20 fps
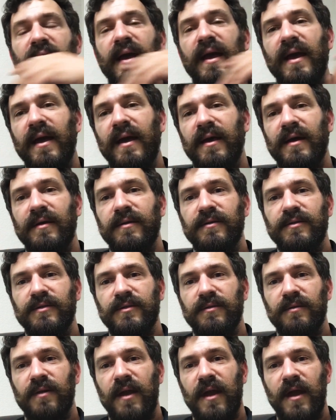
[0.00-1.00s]
and
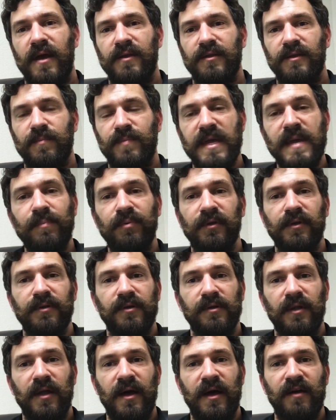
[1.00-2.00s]
the people in
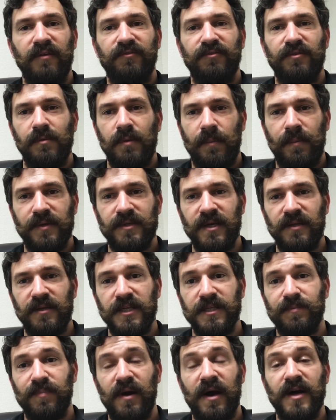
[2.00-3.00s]
your life who represent
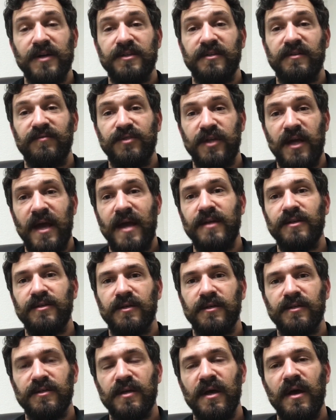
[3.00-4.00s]
these positive
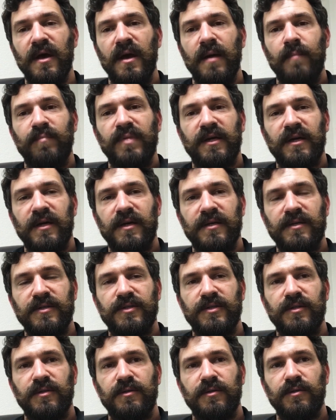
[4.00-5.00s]
changes,
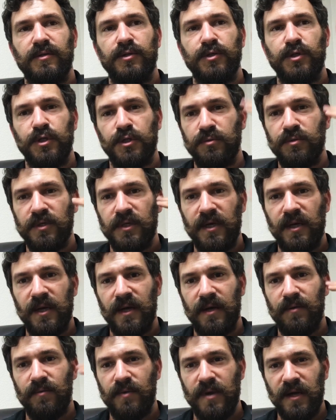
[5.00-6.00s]
because you
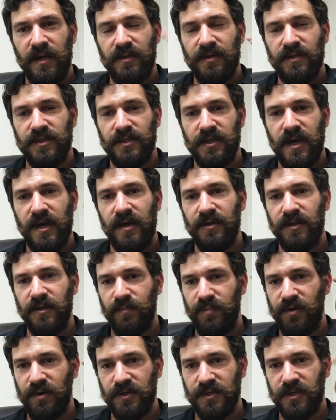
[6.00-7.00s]
can't reconcile the
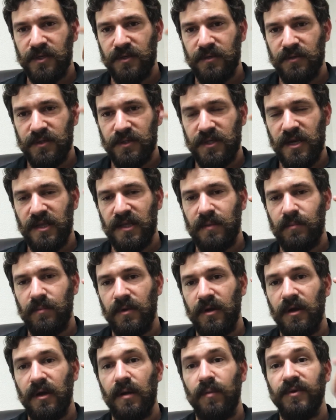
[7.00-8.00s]
person you see in the
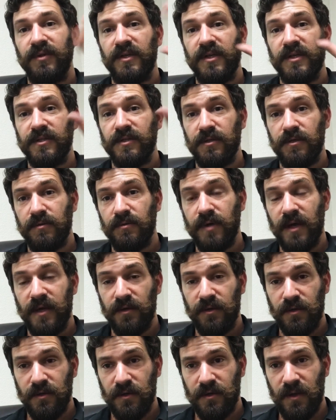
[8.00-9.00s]
mirror with these new
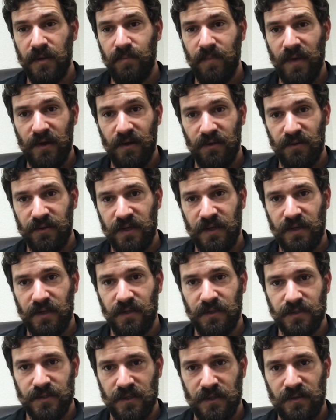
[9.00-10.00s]
and good and better
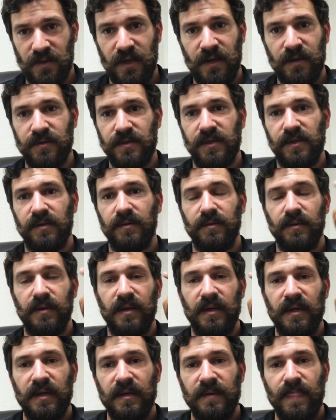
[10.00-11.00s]
things around you.
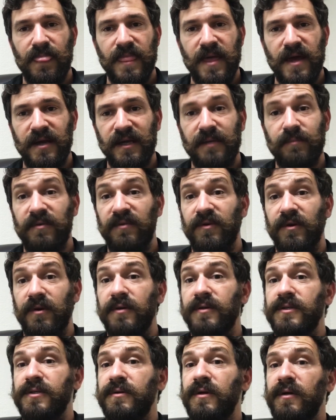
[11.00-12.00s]
And it can be very
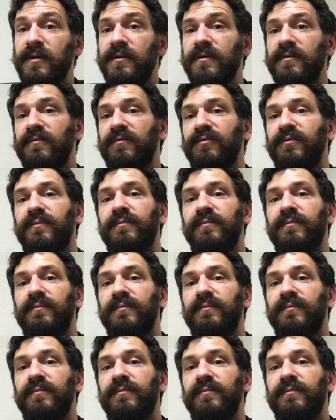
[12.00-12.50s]
destructive.